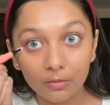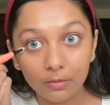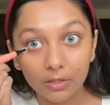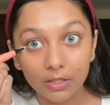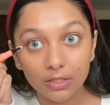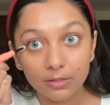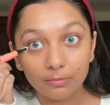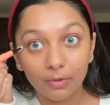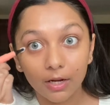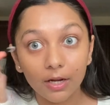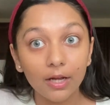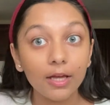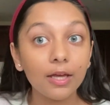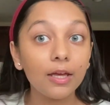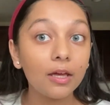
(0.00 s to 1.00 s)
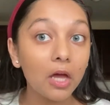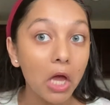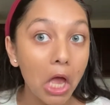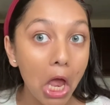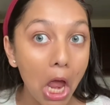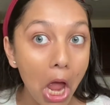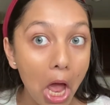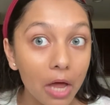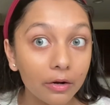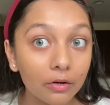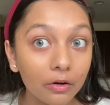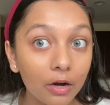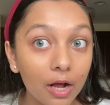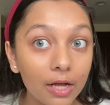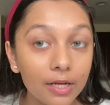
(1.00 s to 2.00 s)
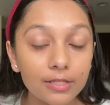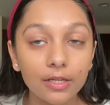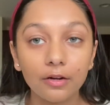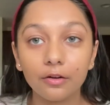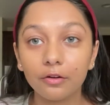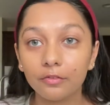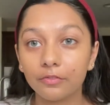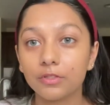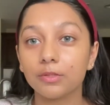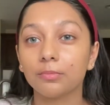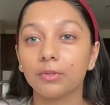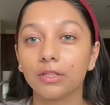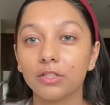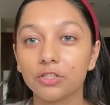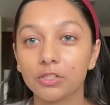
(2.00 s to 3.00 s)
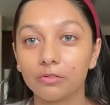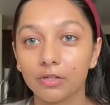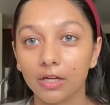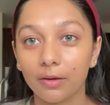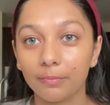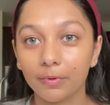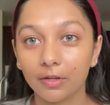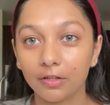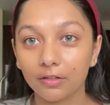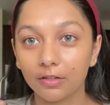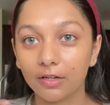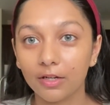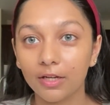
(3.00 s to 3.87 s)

Because my under eyes, I don't know if it's really showing up on